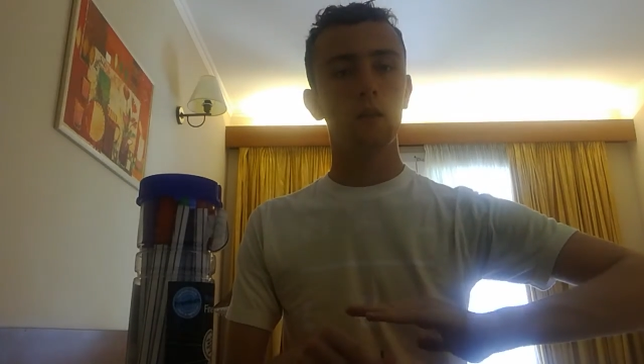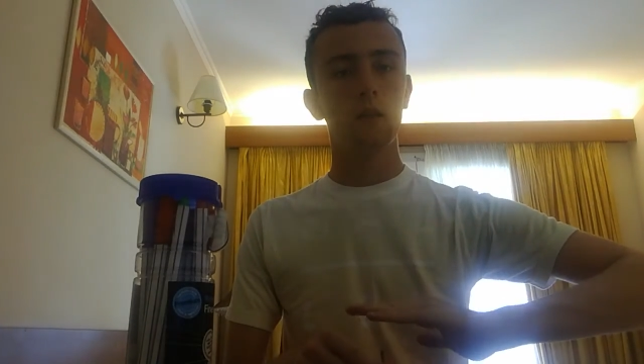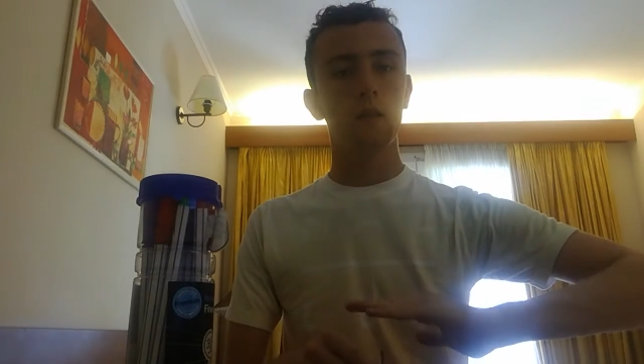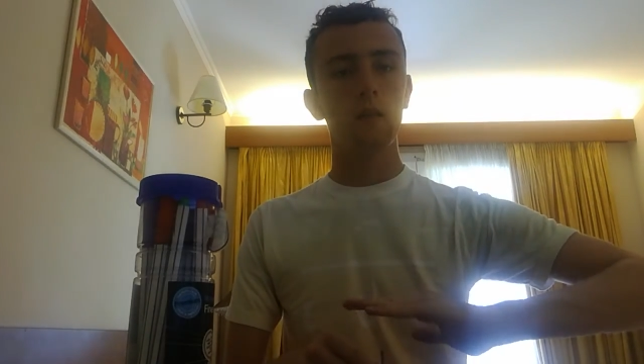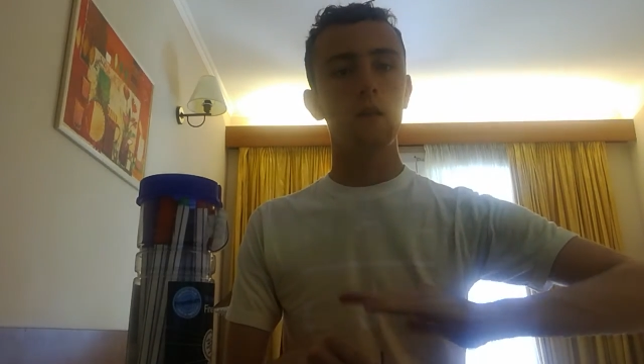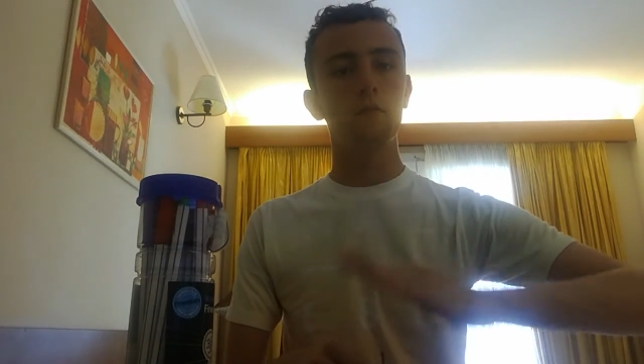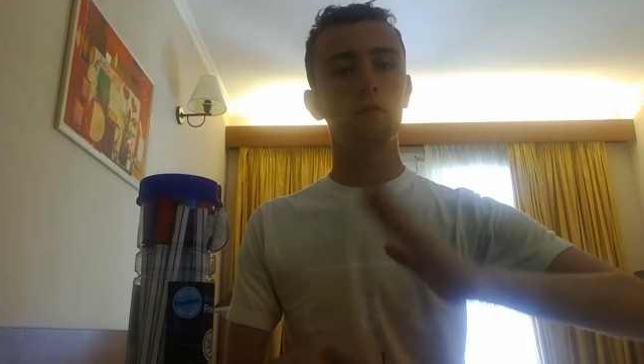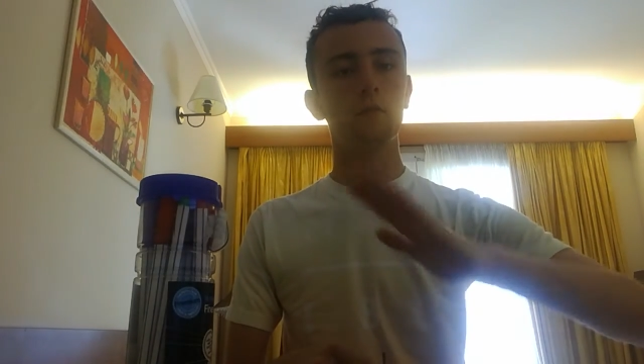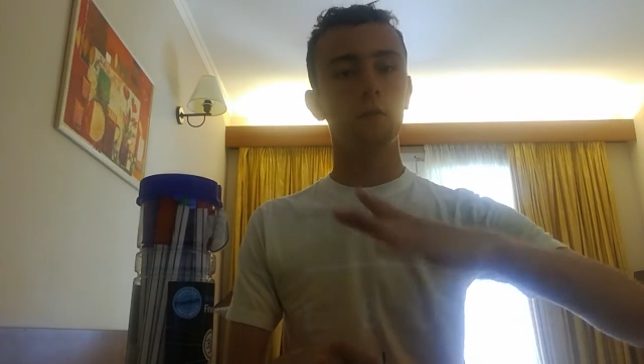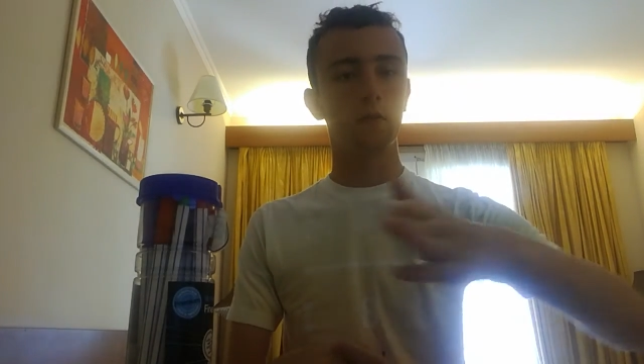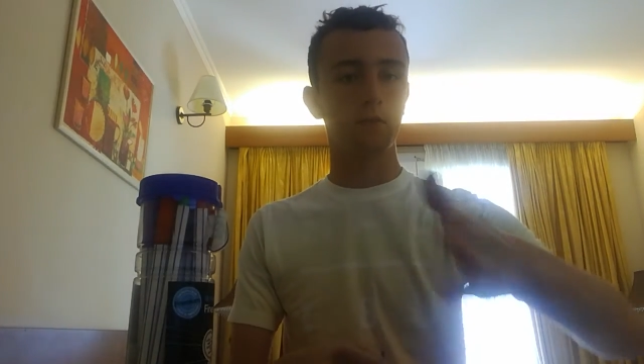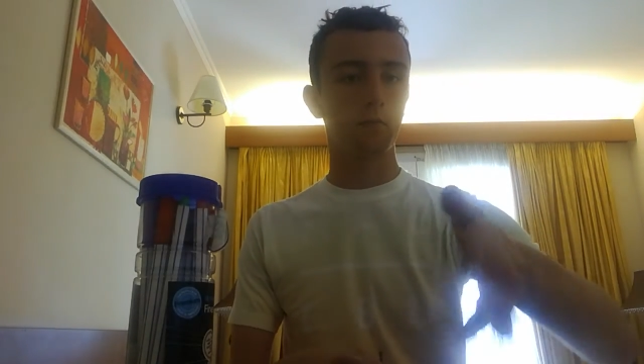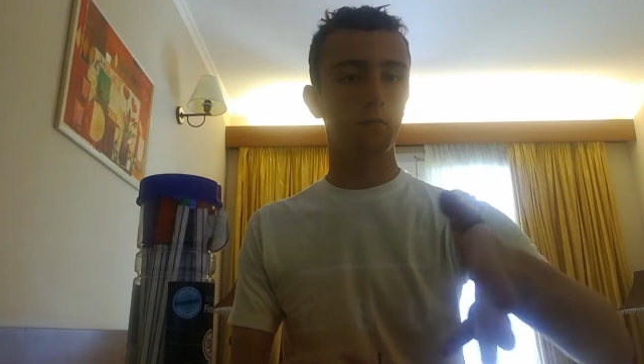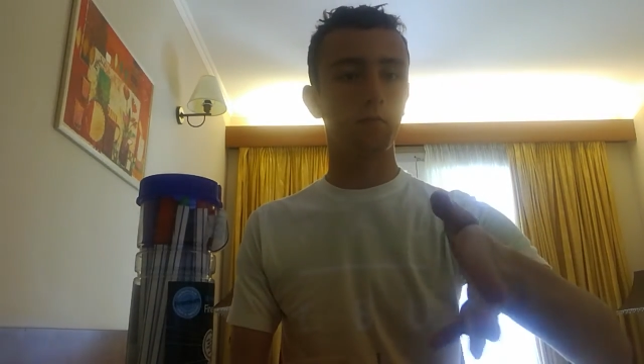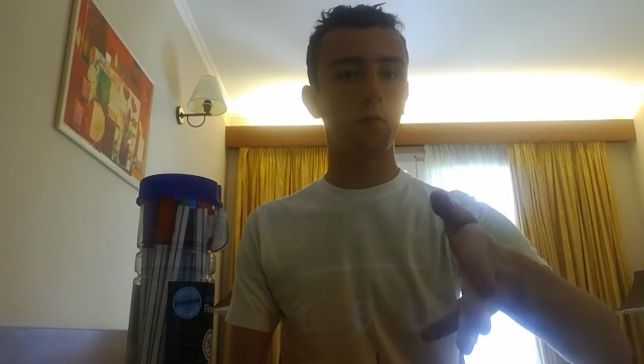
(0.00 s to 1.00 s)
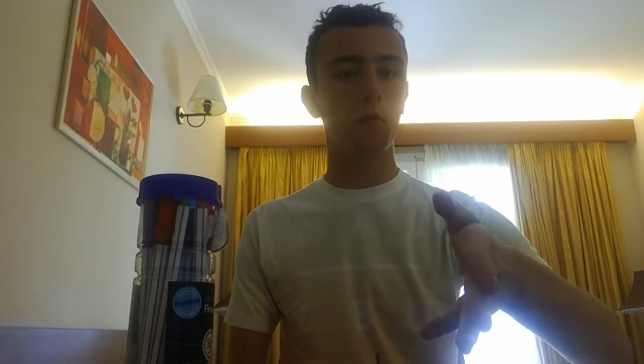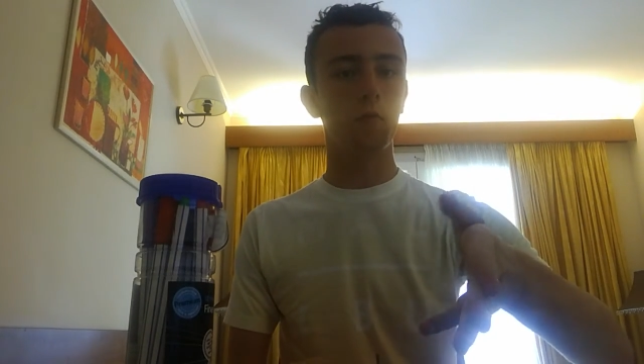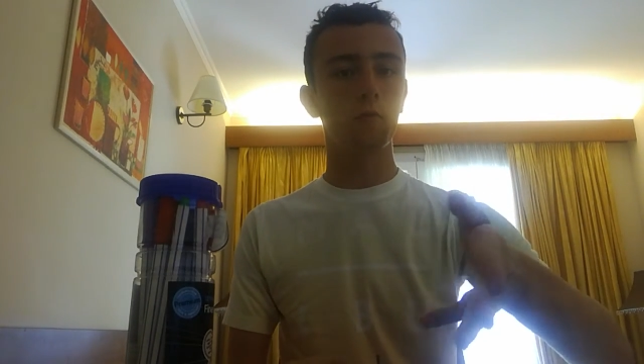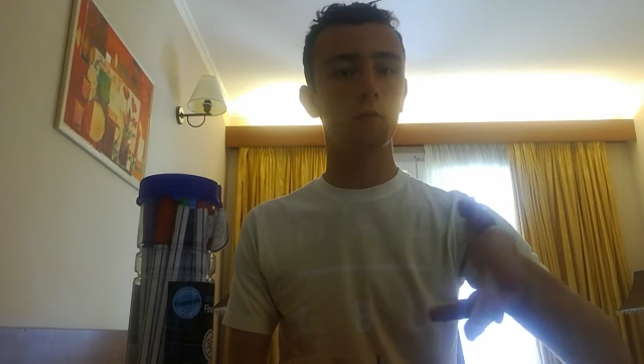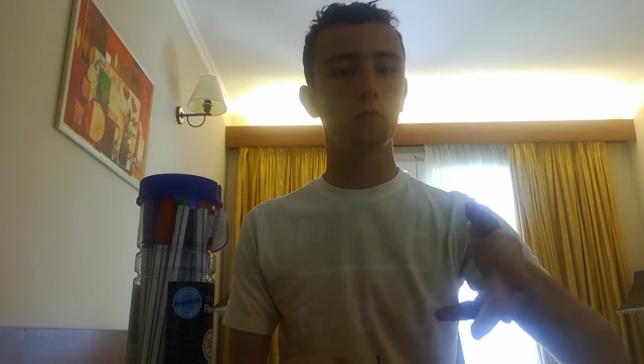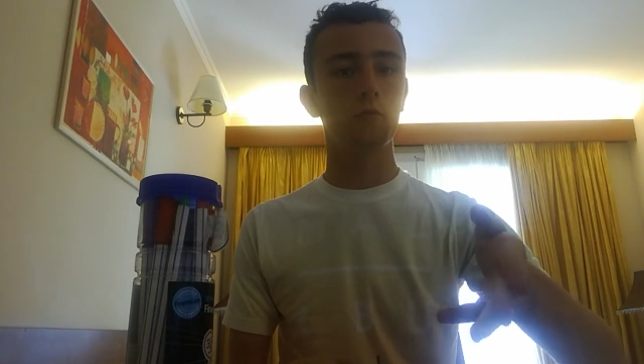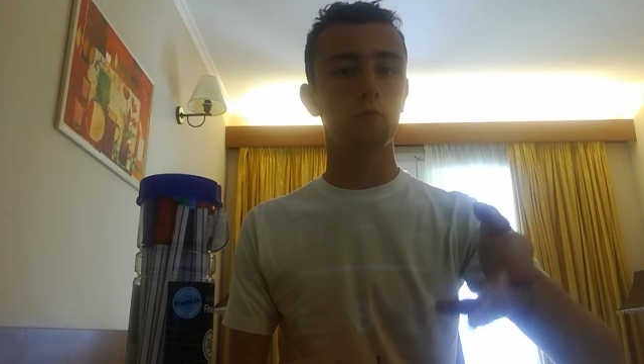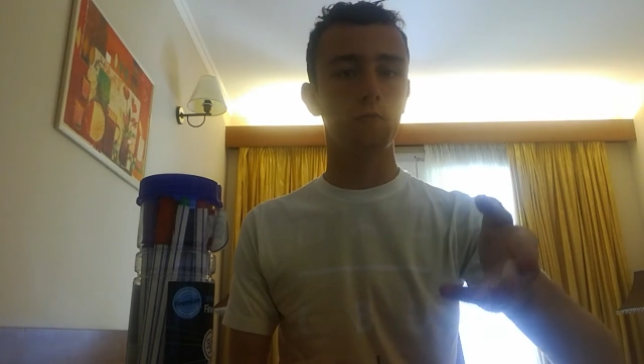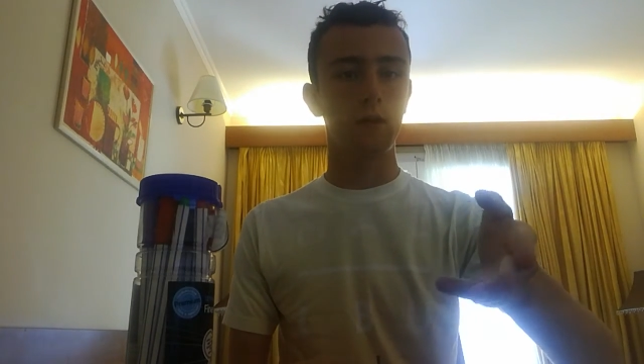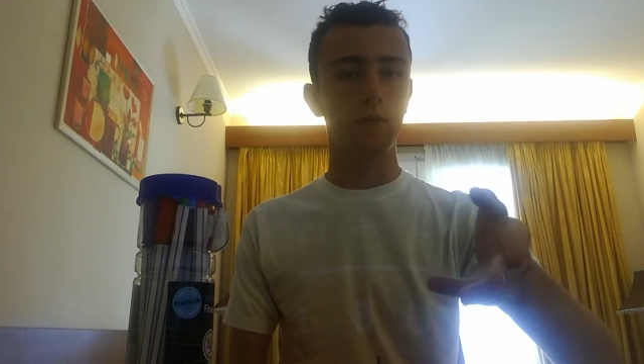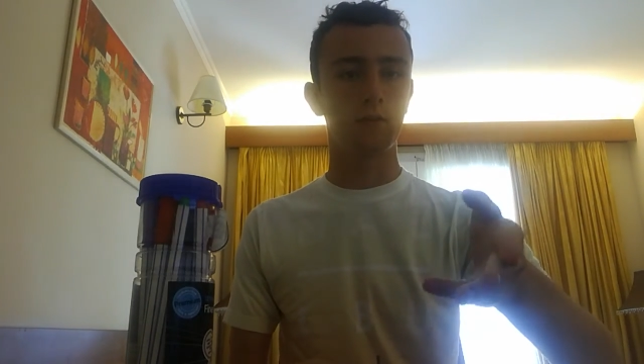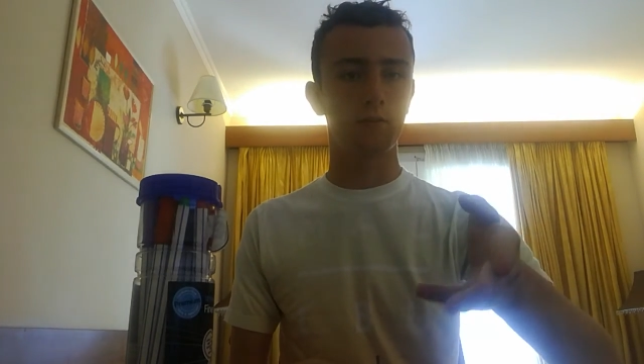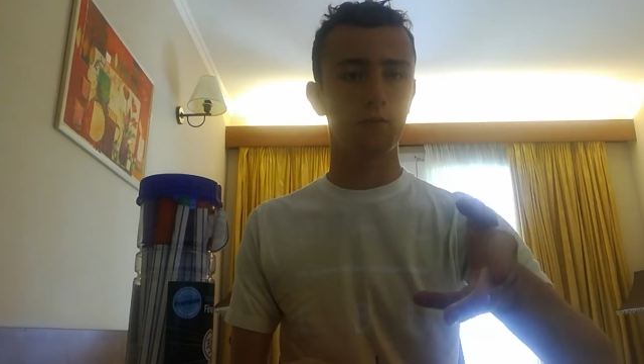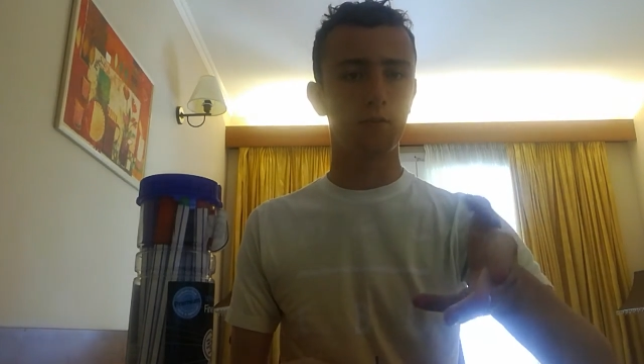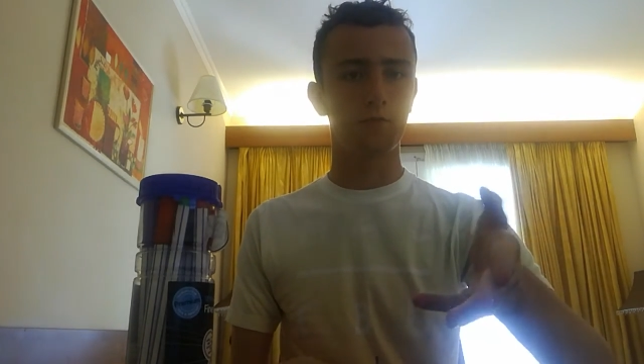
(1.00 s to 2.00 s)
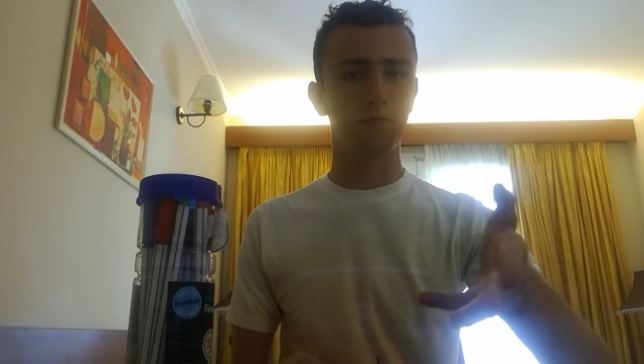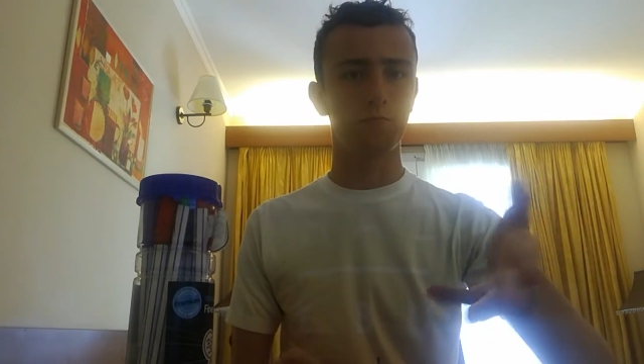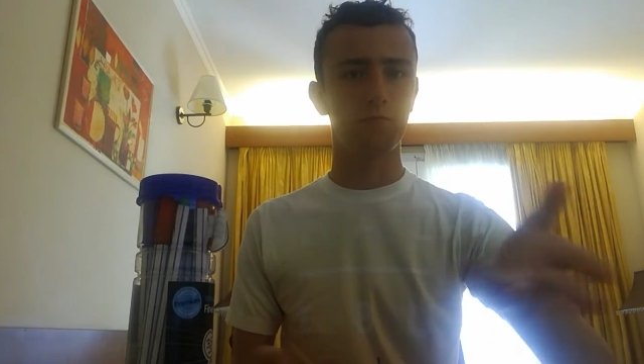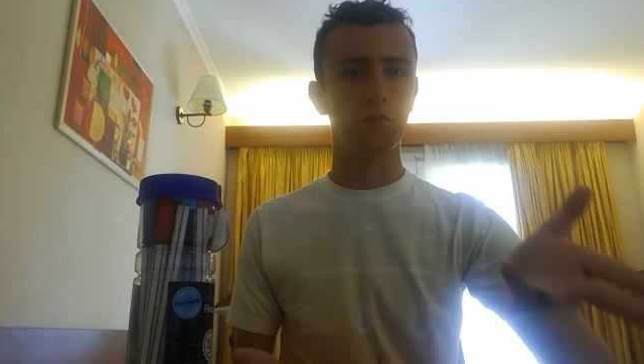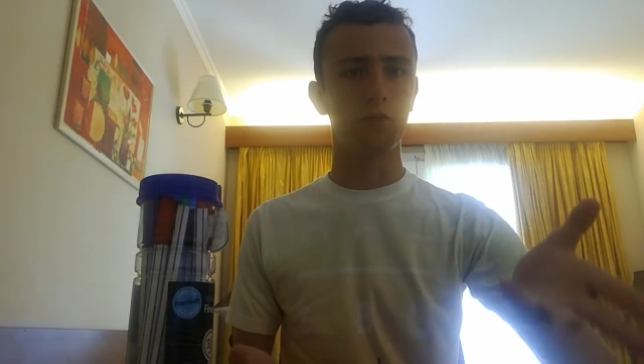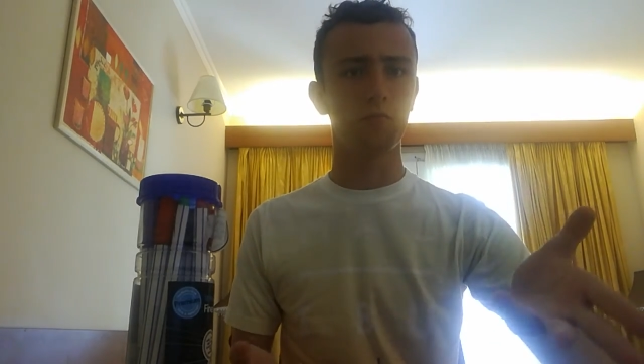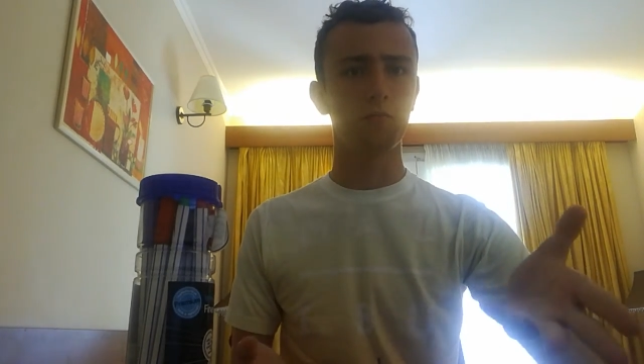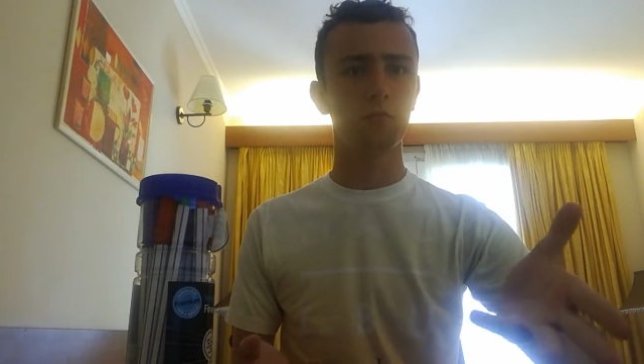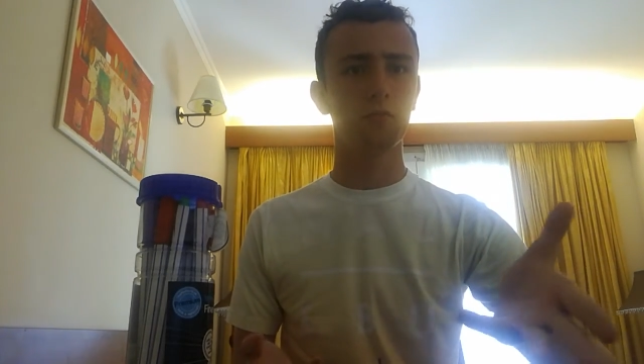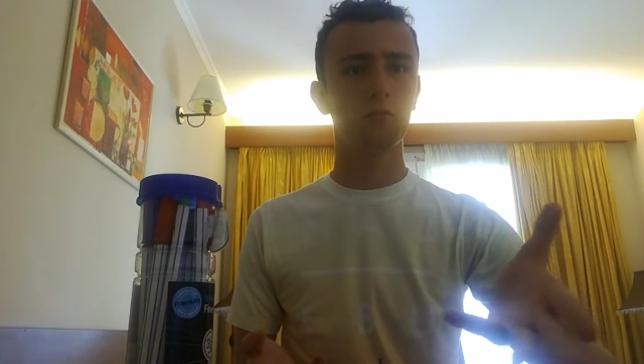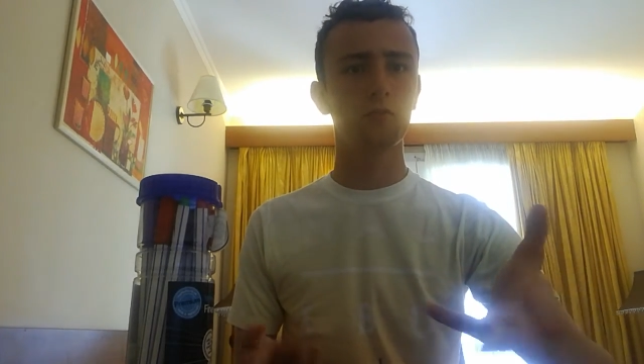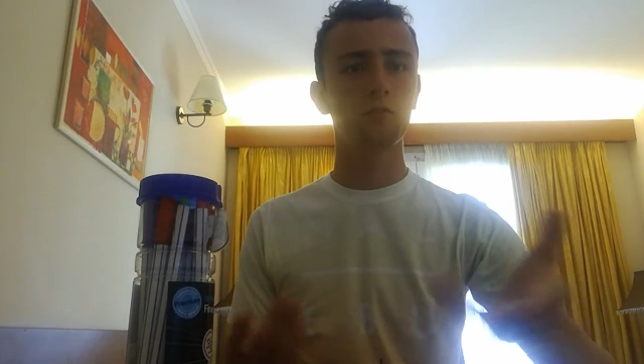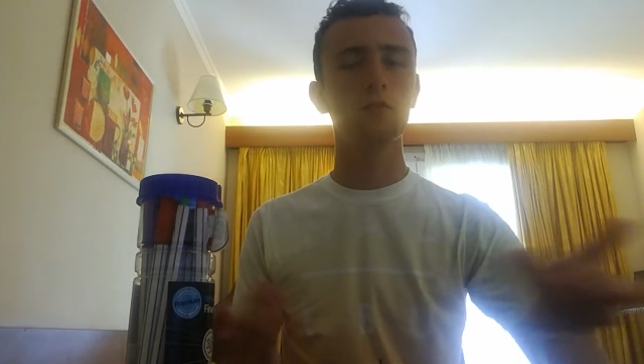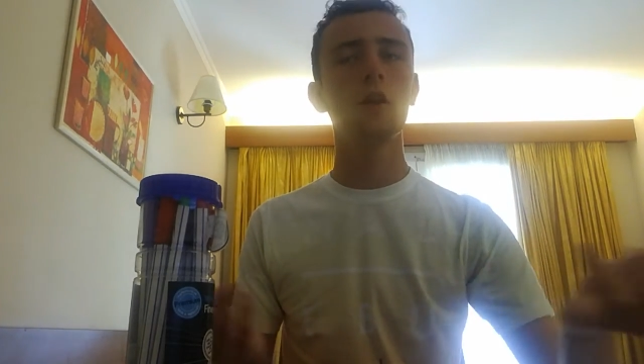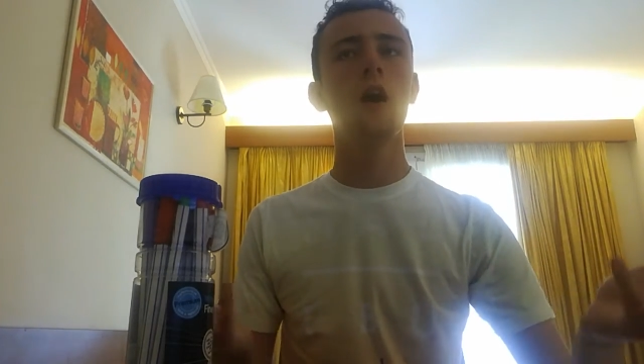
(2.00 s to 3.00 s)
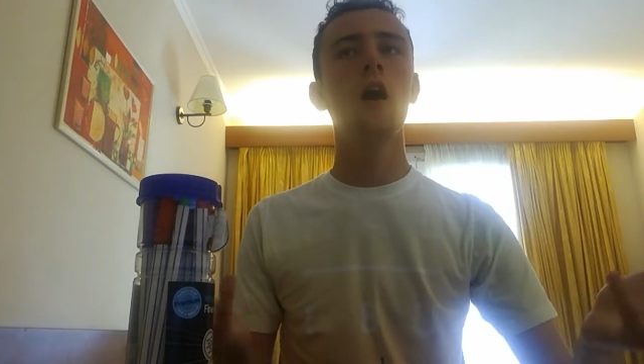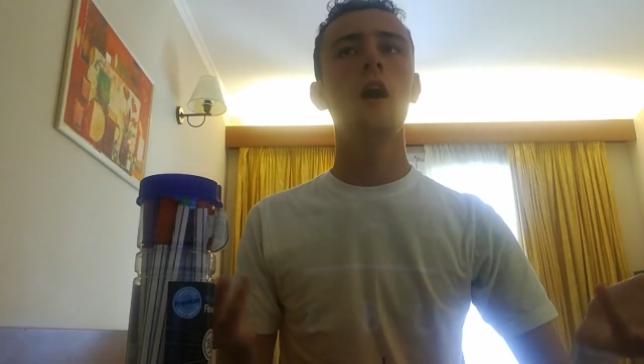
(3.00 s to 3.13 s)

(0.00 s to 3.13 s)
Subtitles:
level. Its moment rested on two books.